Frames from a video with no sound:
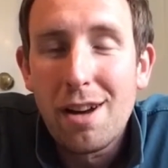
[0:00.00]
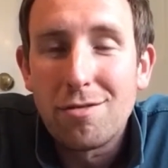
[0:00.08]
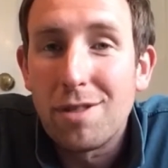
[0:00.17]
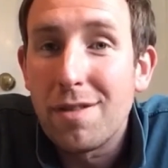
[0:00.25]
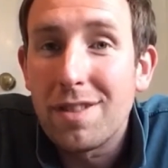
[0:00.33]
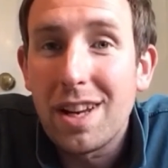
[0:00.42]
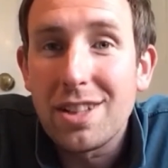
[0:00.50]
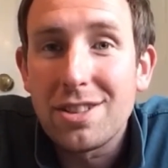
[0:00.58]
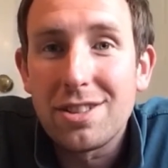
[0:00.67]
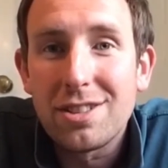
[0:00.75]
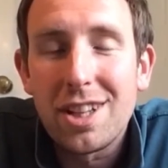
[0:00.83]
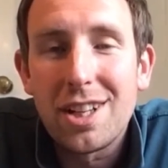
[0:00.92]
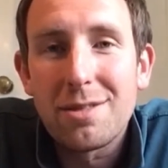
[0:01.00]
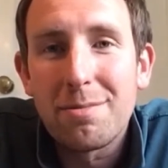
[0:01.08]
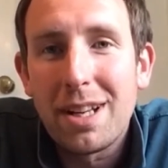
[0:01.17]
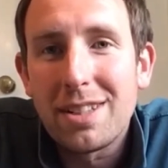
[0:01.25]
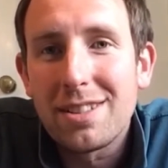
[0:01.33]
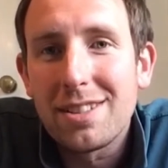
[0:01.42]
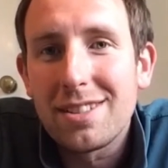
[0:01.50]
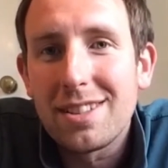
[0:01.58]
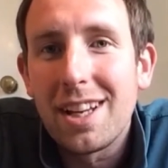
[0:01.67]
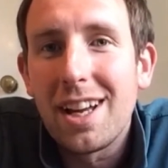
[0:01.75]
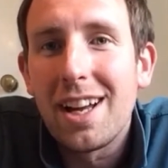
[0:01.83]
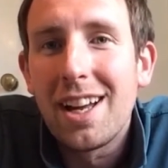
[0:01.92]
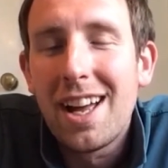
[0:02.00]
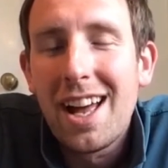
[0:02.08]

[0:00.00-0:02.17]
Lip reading: Revelation Church Manchester,